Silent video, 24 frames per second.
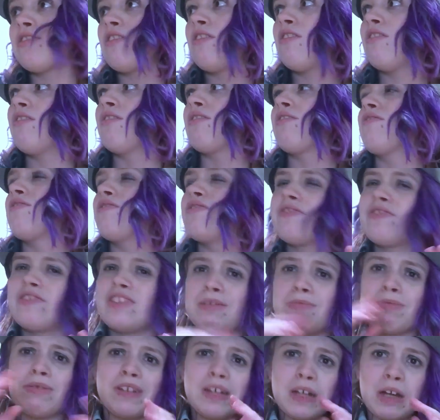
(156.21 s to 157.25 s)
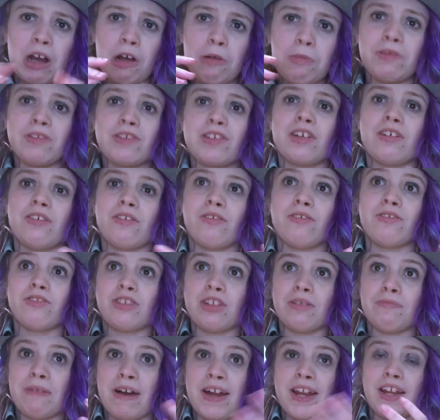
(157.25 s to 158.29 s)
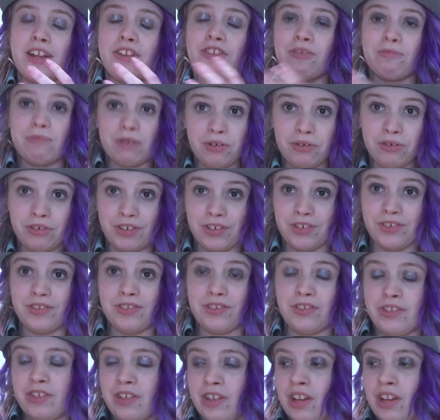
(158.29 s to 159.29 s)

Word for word: on DBT coping skills to manage emotions.